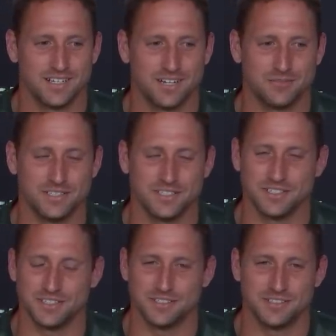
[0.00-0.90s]
not
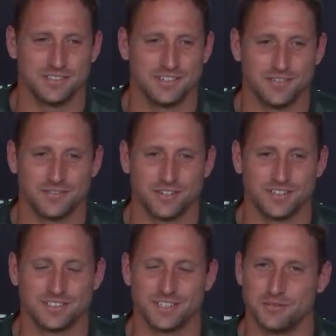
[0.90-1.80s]
recently though. I've tried
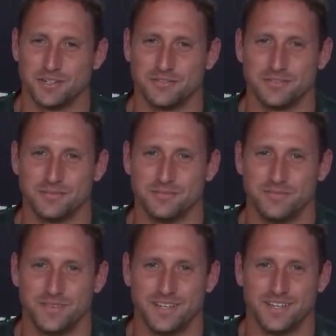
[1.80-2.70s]
to stay away from
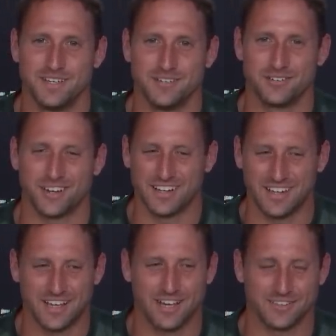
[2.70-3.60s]
and trying to
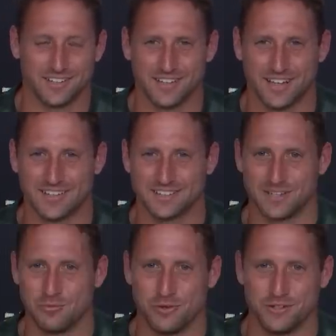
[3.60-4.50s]
eke out that last
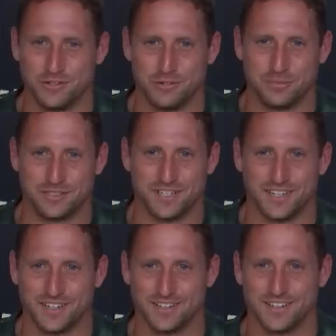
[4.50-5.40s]
like one or two percent.